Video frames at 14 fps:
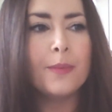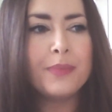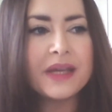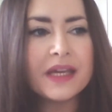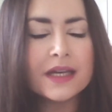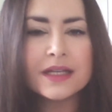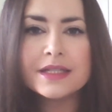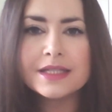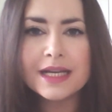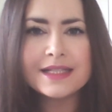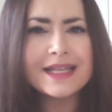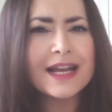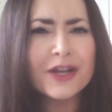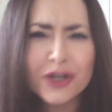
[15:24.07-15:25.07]
because I
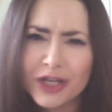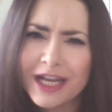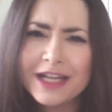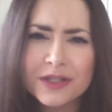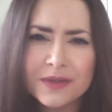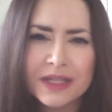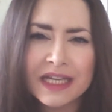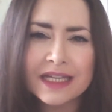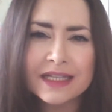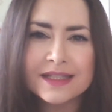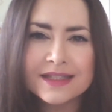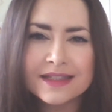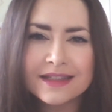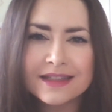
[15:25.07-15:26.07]
said, could I do
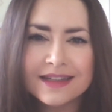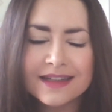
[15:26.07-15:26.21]
this?